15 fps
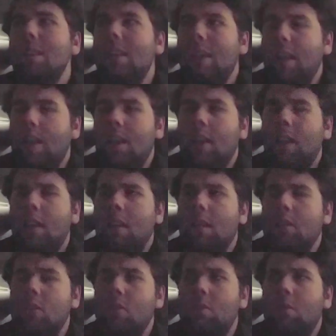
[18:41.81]
getting
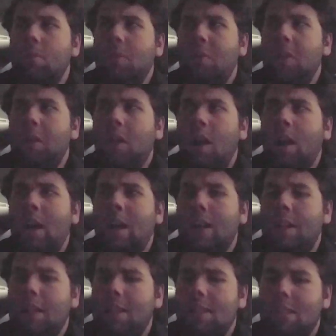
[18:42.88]
uh, Schumer and
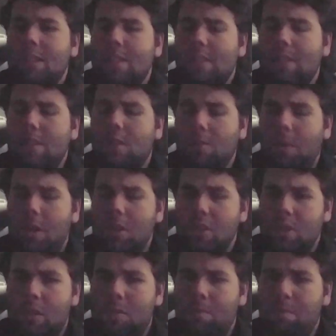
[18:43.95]
Hawn into this
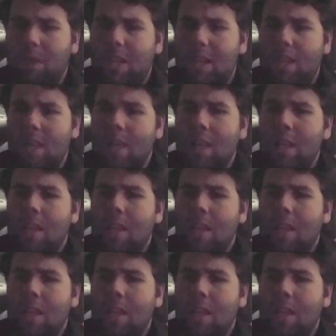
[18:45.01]
situation, but